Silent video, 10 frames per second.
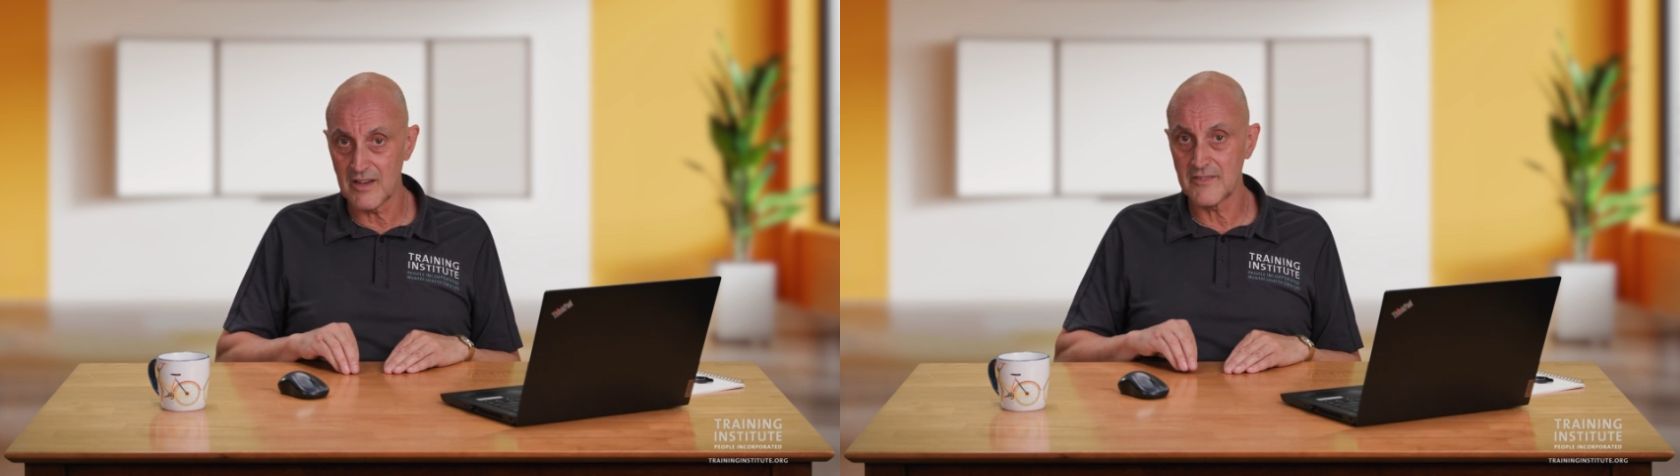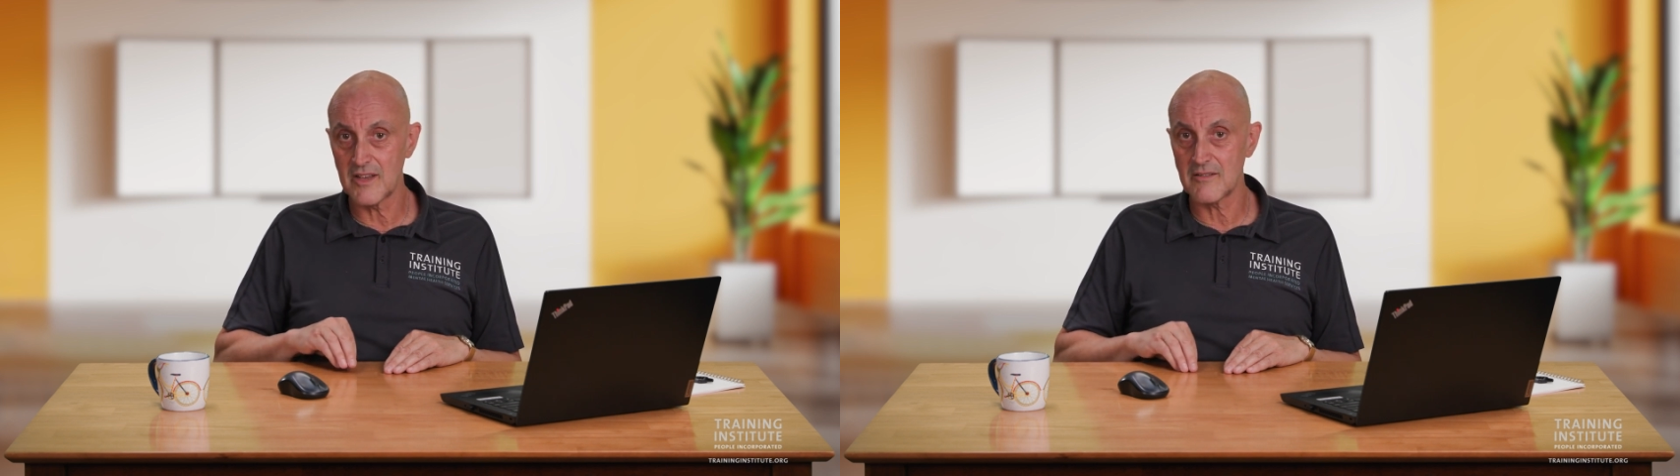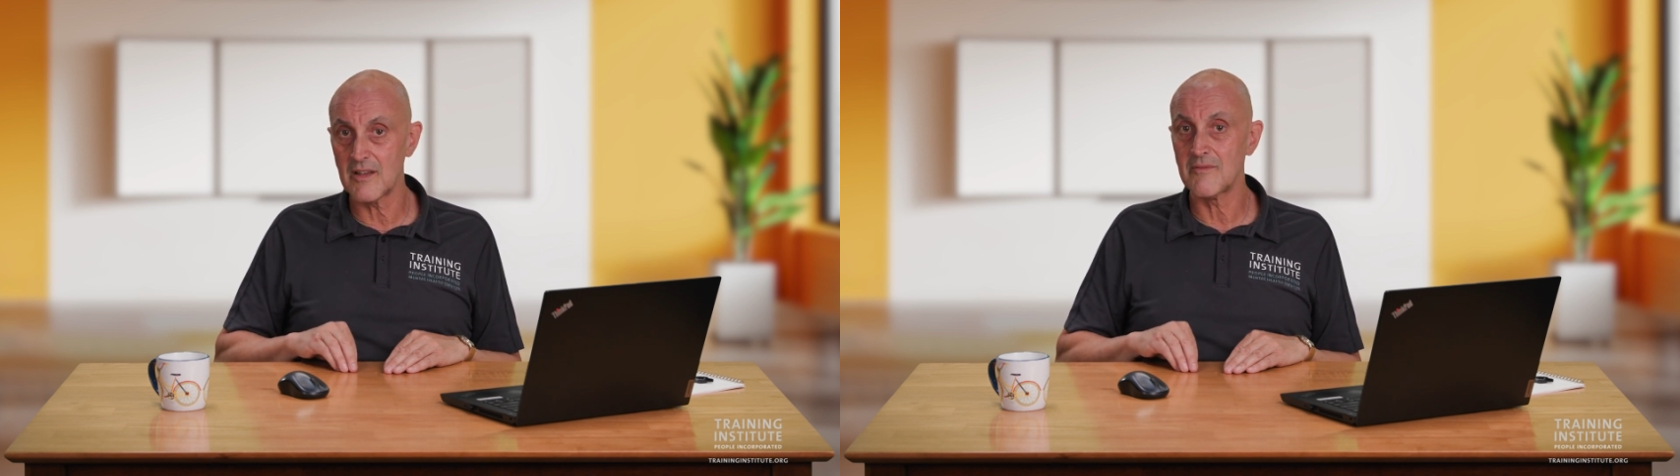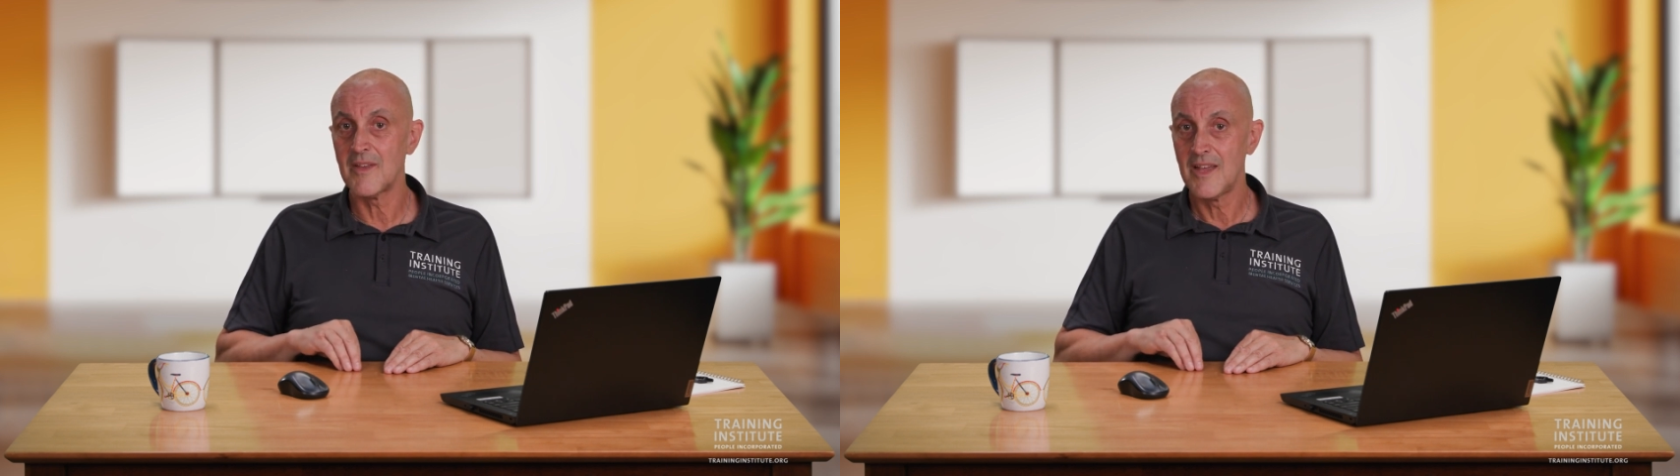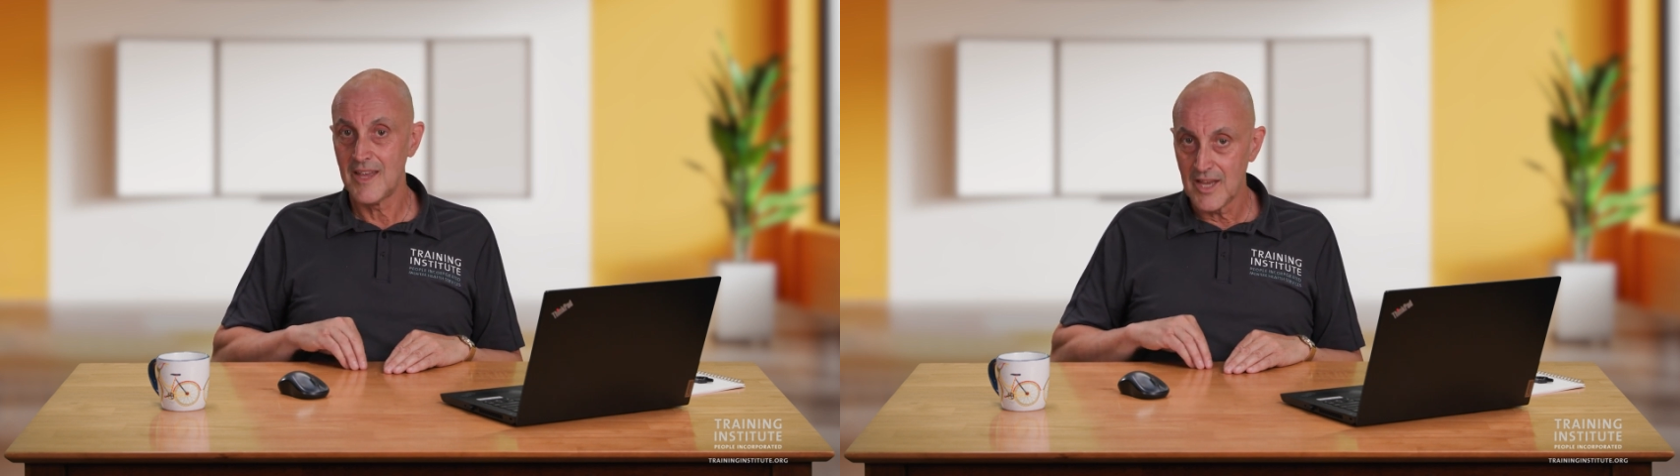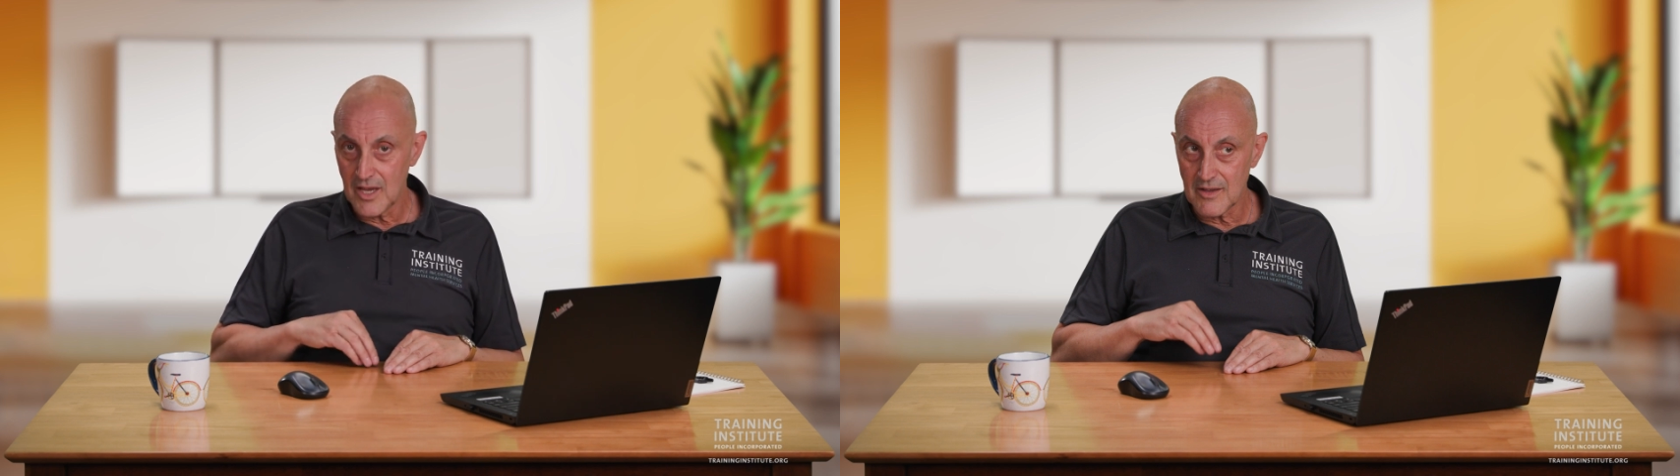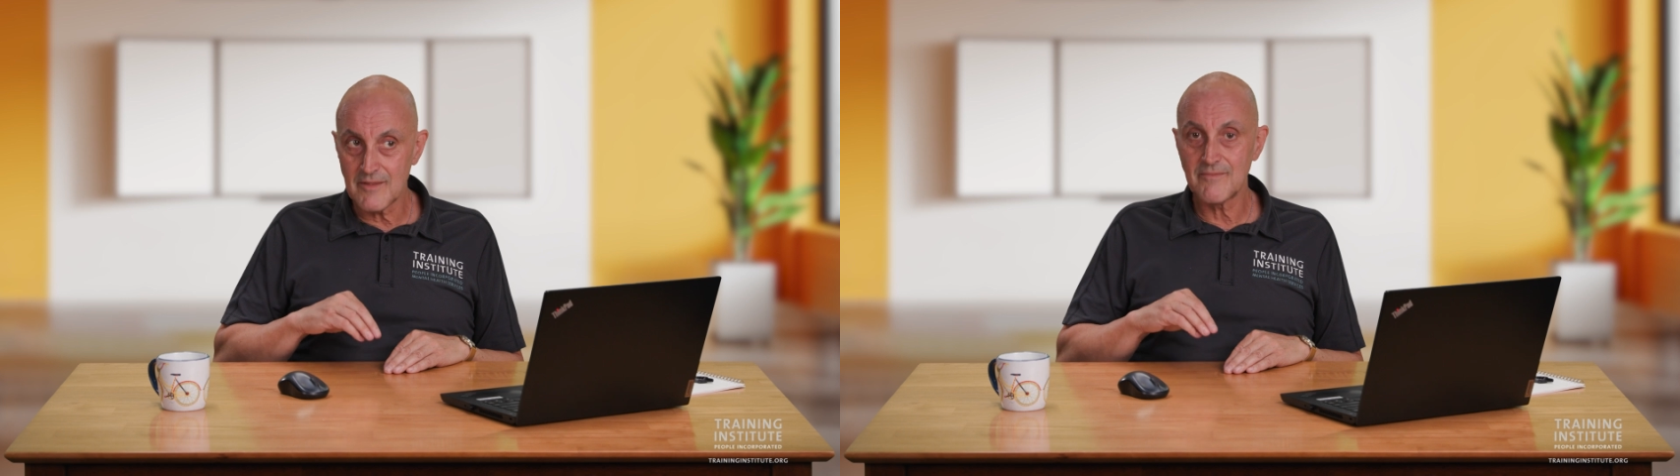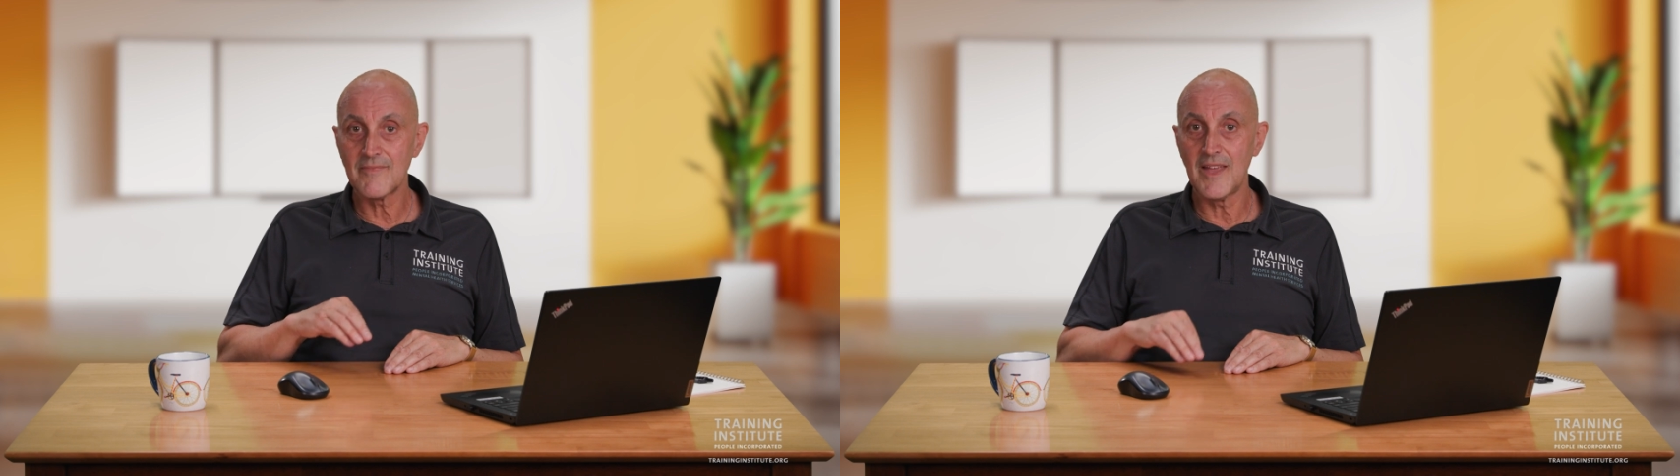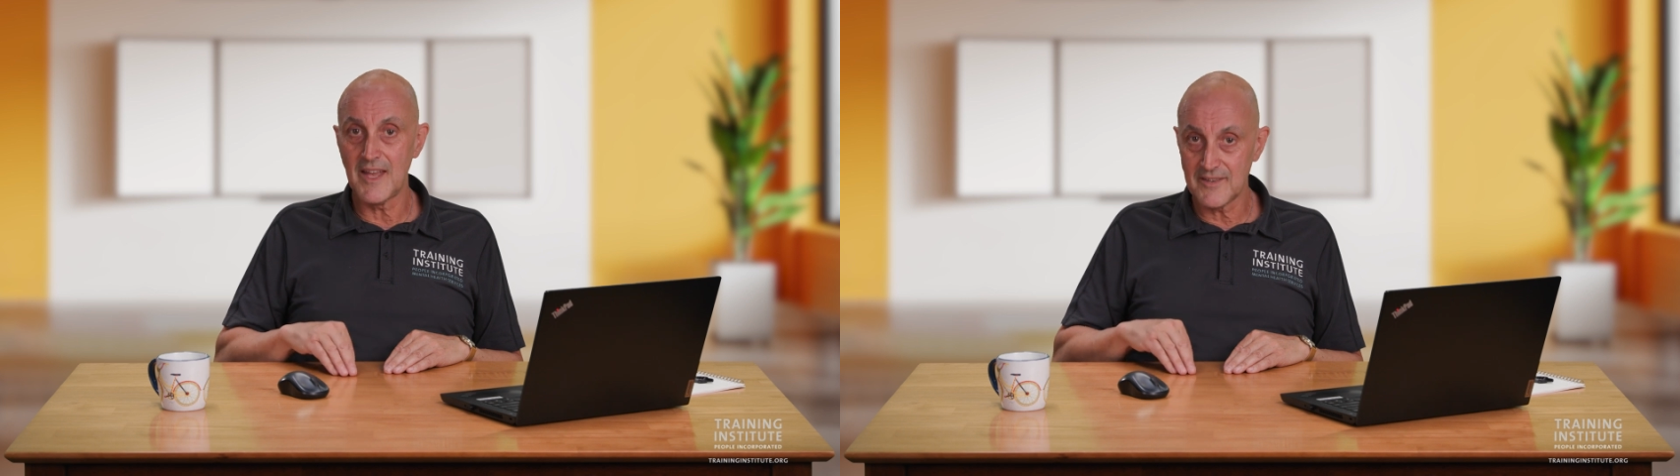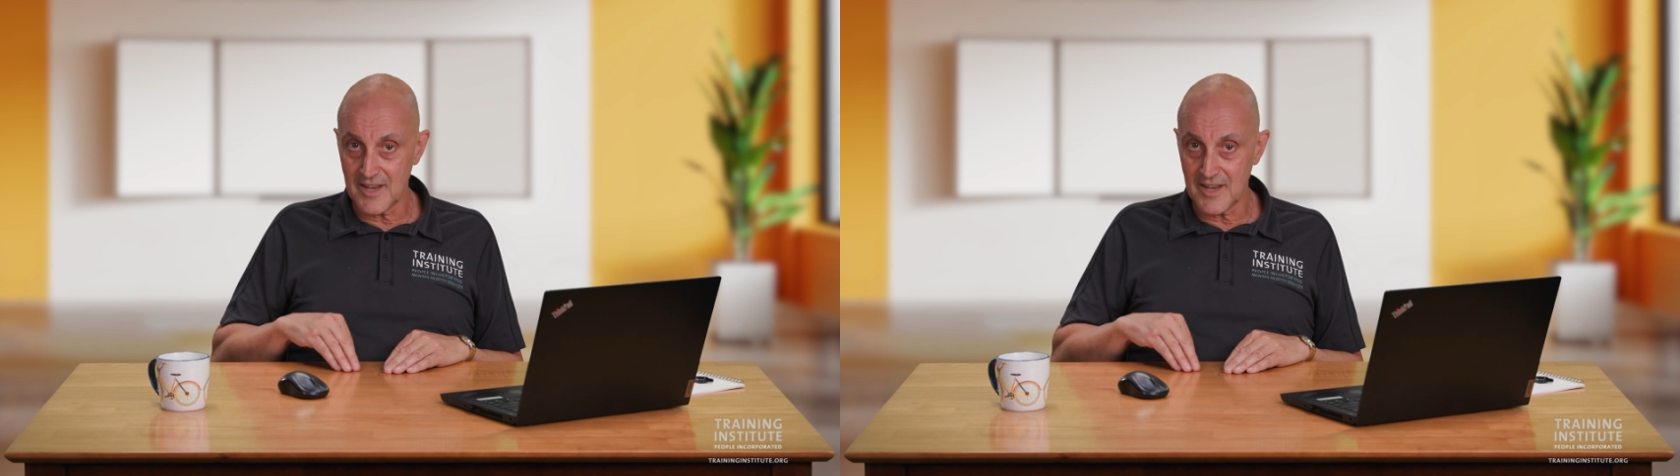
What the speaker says: and